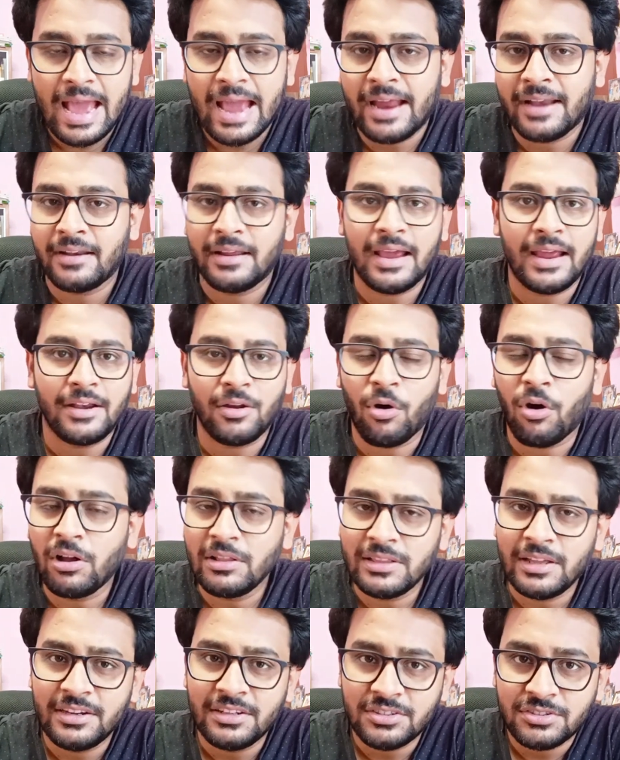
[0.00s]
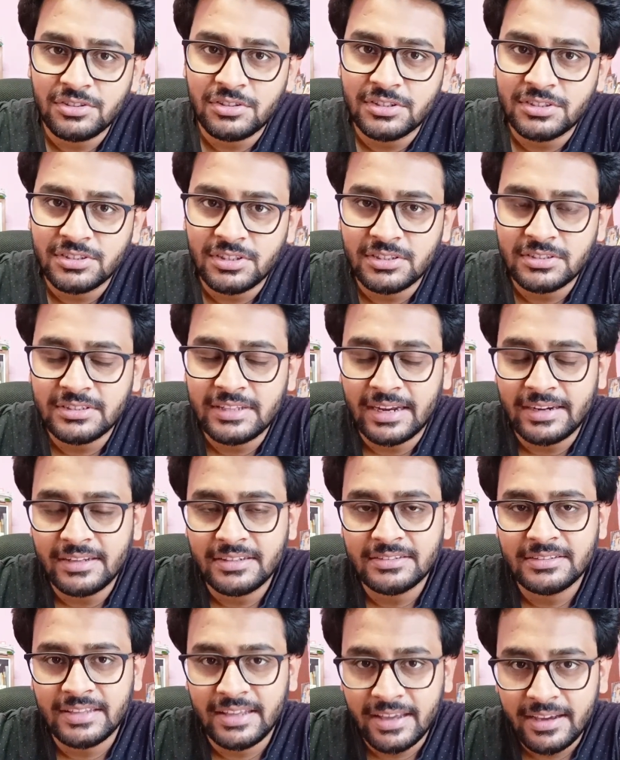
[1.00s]
and and all the researchers that
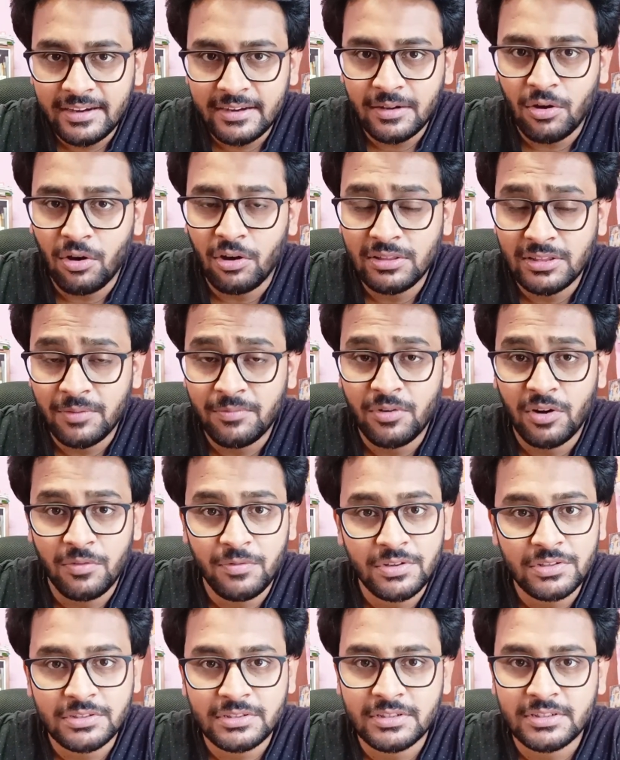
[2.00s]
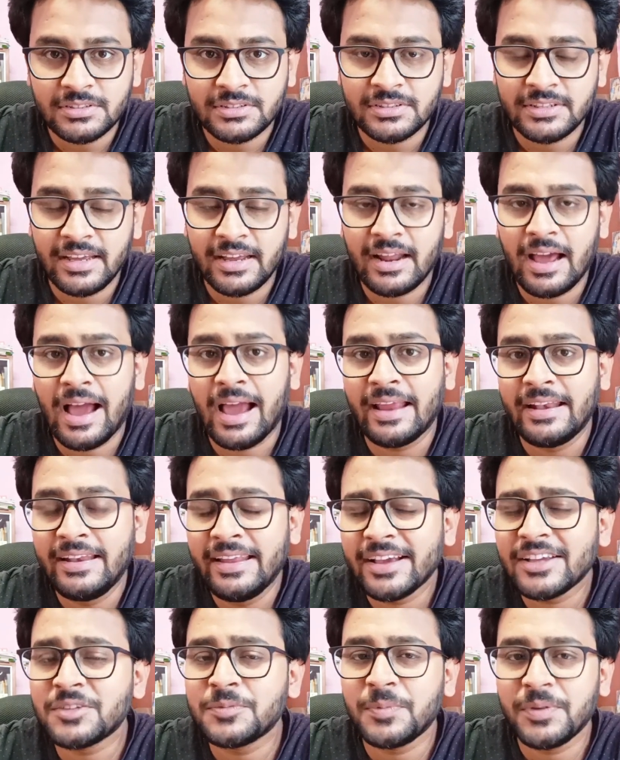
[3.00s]
is there all the professors they are
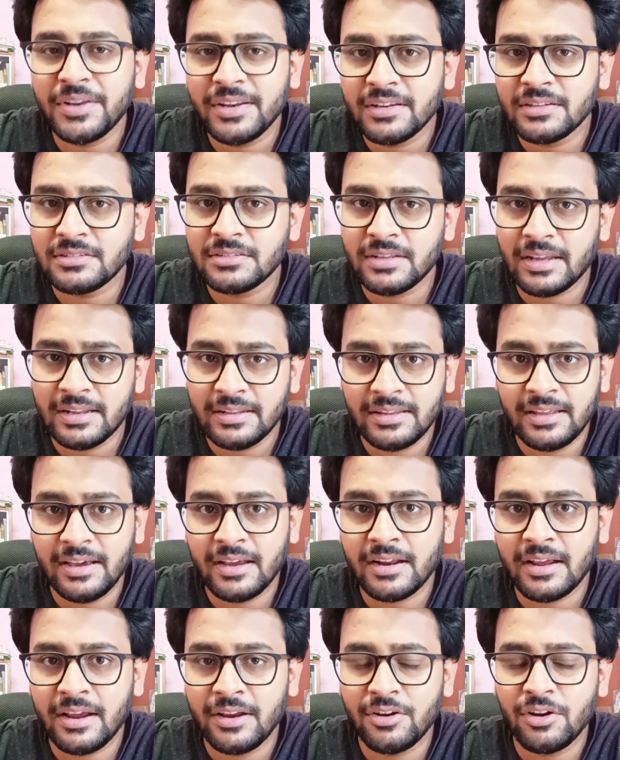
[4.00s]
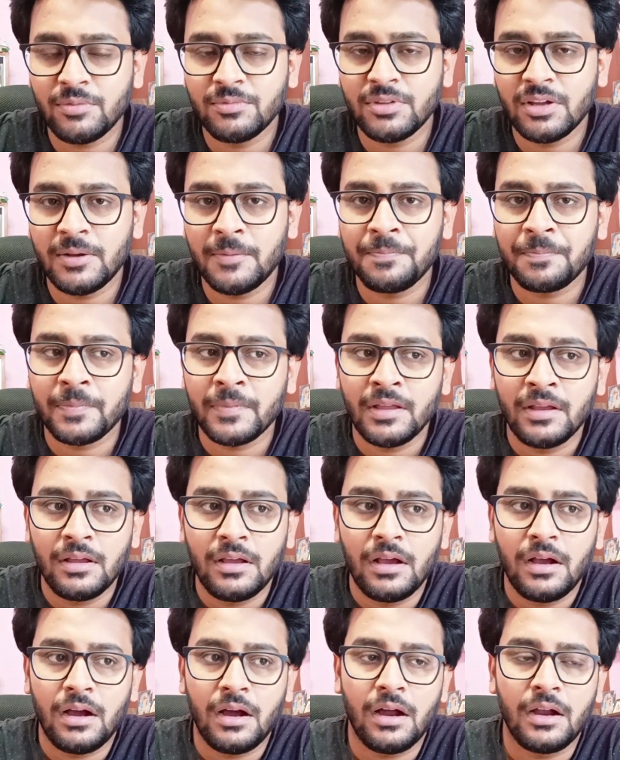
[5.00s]
highly experienced and they are kind of the
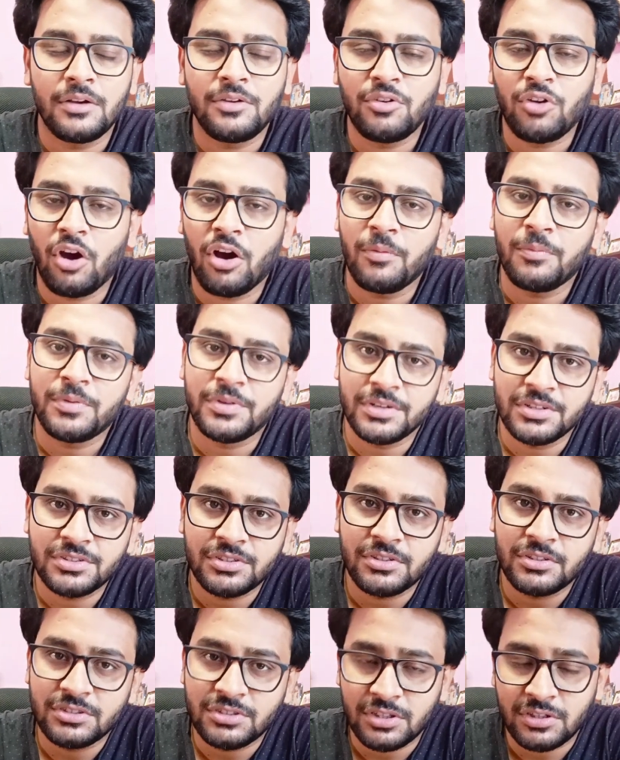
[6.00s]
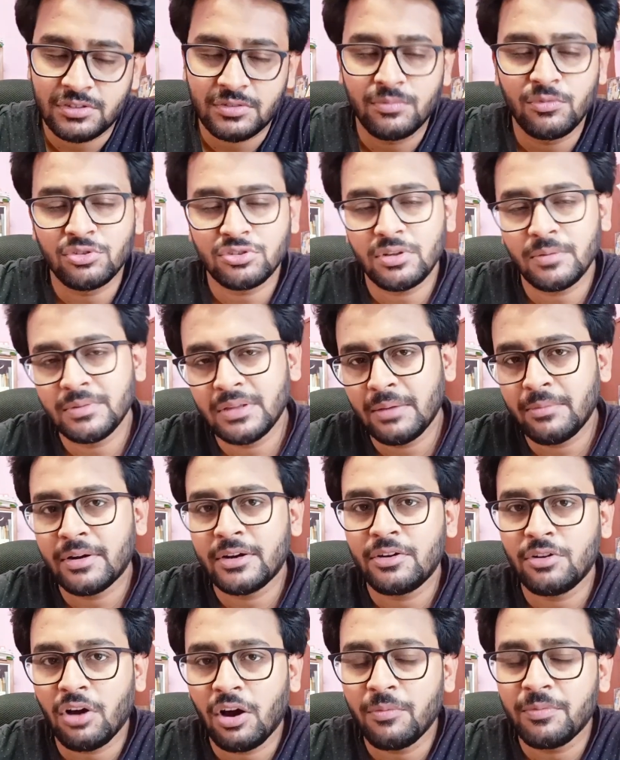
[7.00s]
uh, top researchers most of them
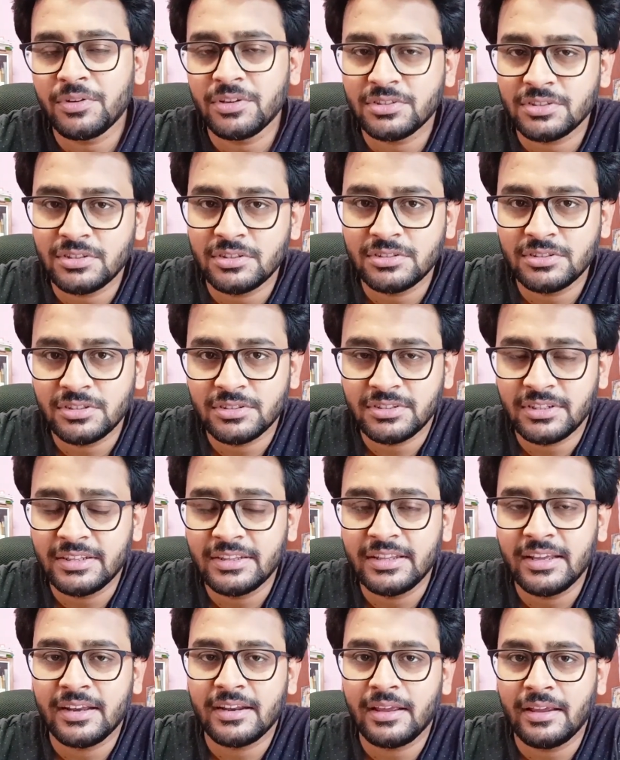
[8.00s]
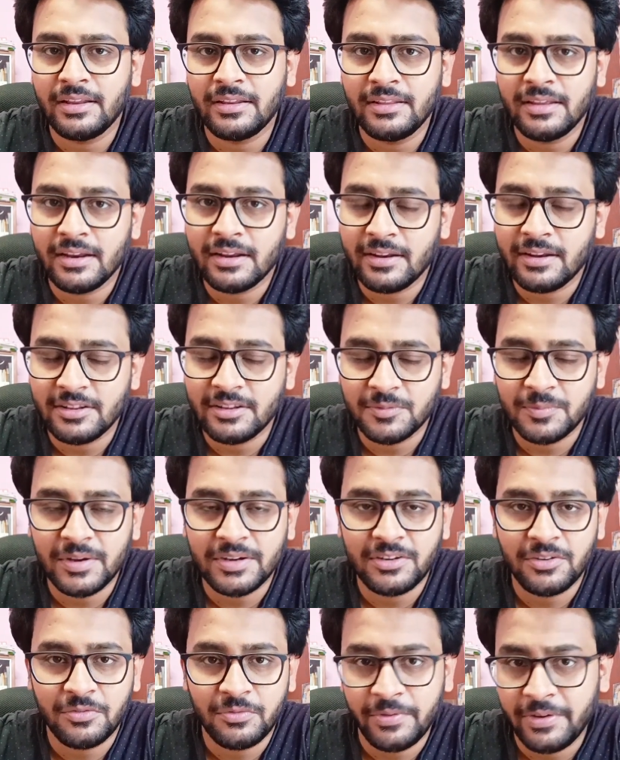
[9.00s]
are top researchers in their in their
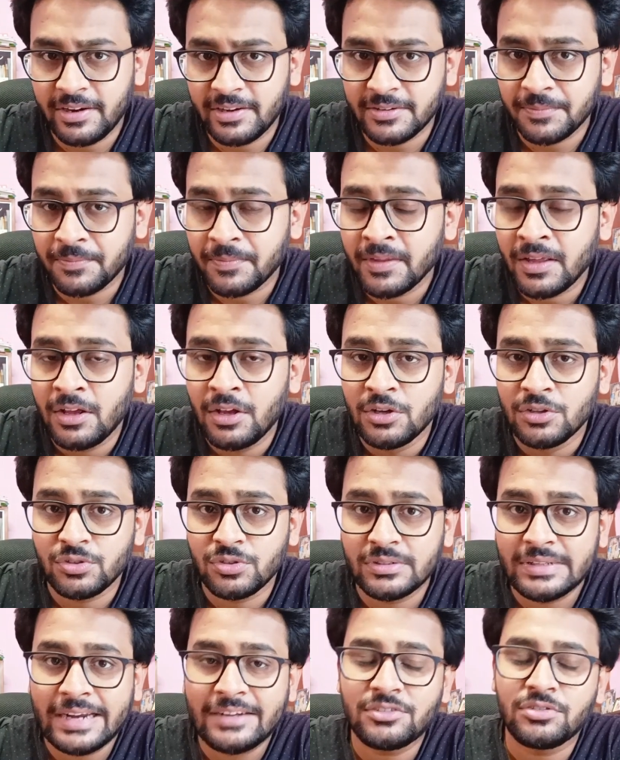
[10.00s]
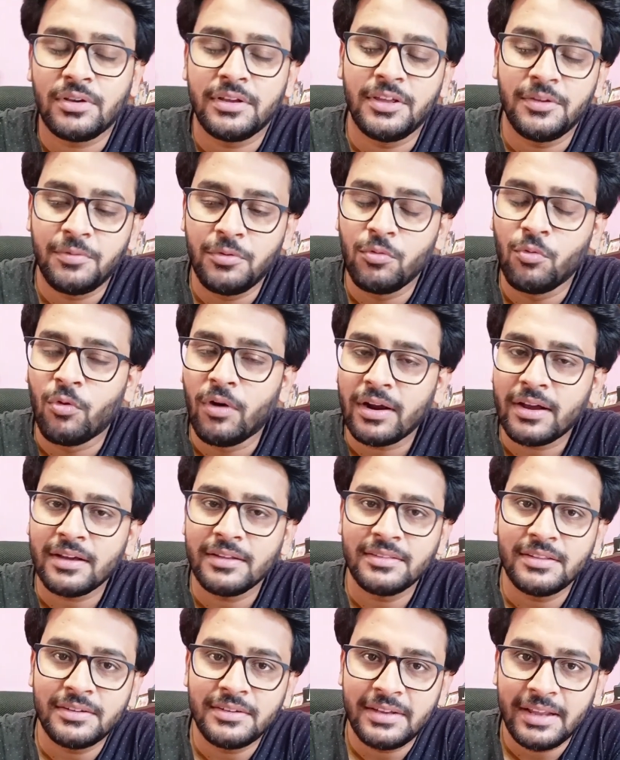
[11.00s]
respective fields so that's why if you work
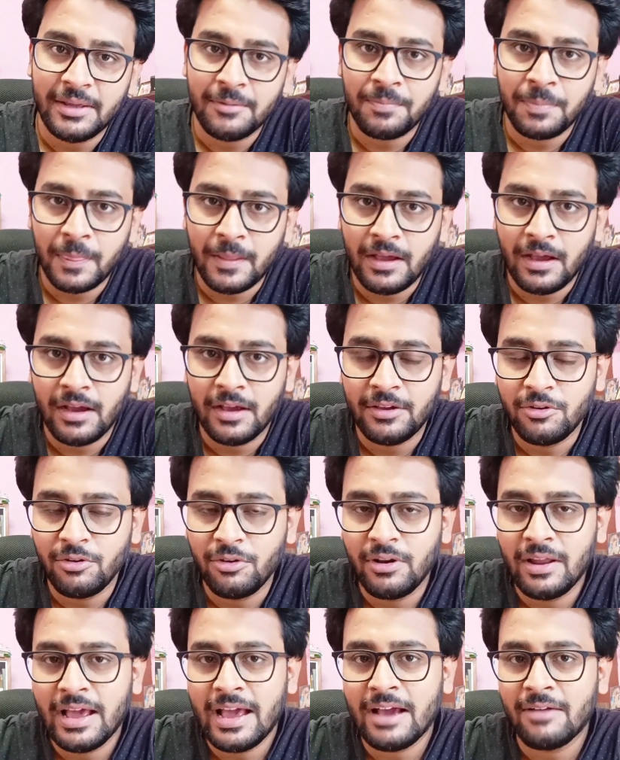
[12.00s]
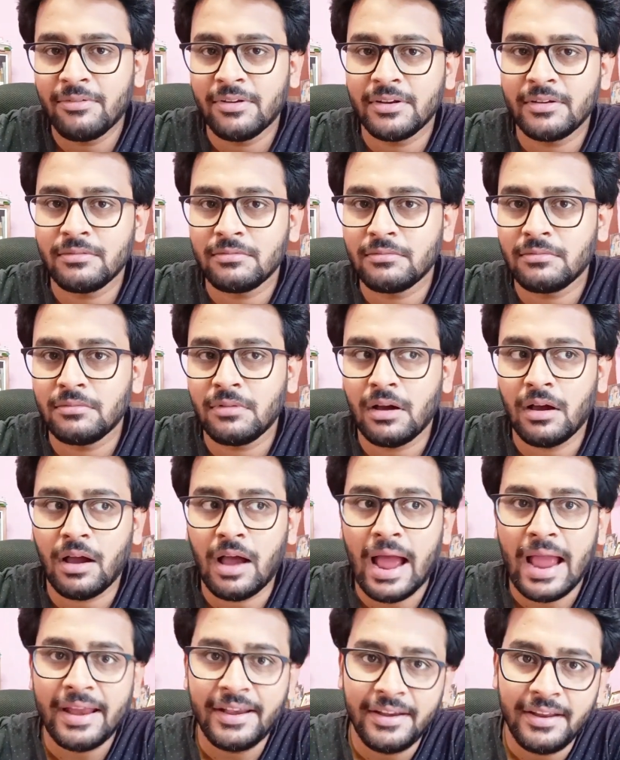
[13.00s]
under them uh, you will have an
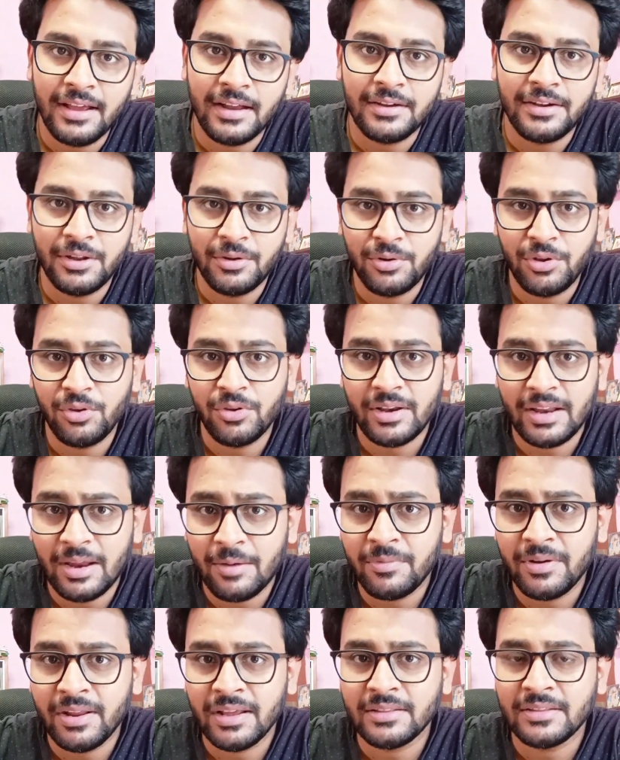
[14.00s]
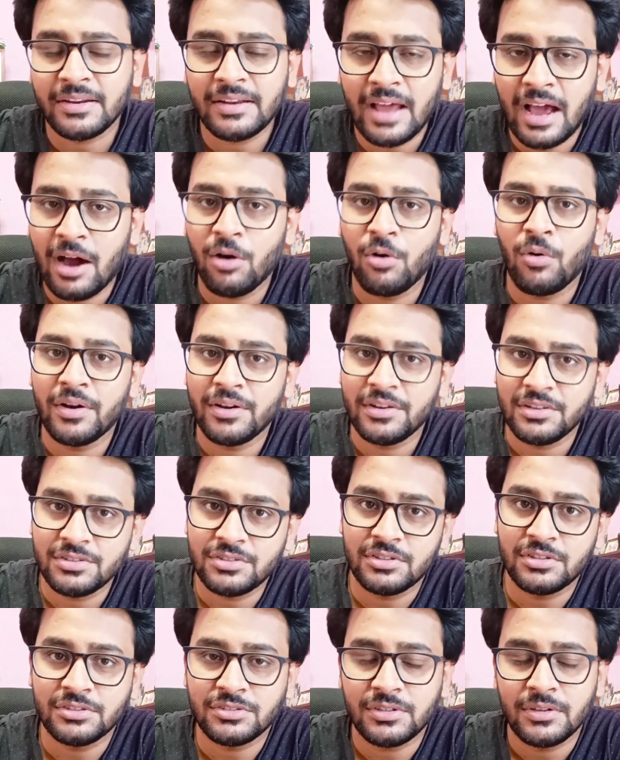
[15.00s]
idea during your mtech that how a
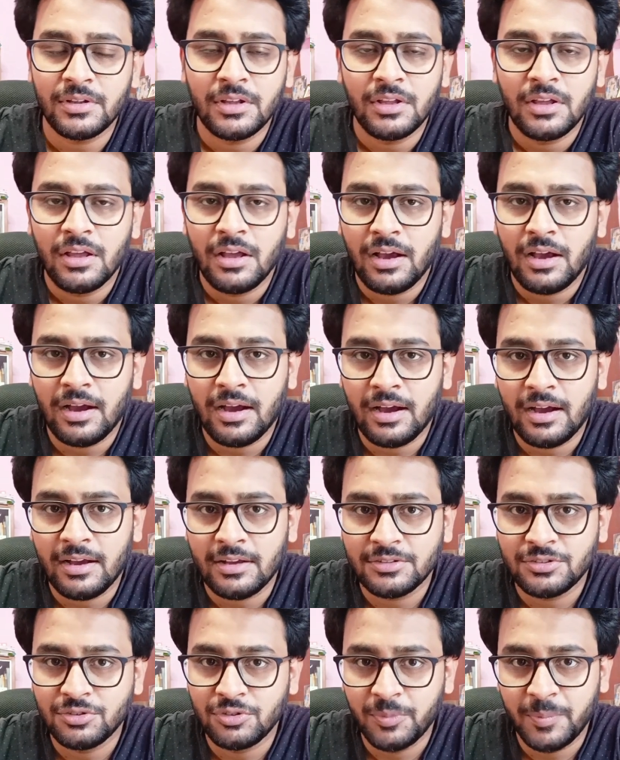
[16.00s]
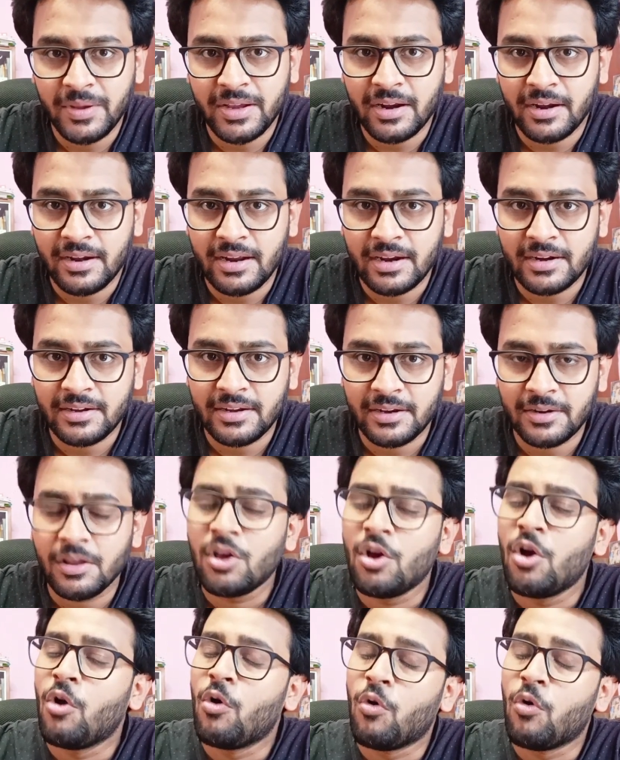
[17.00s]
research uh, should be conducted.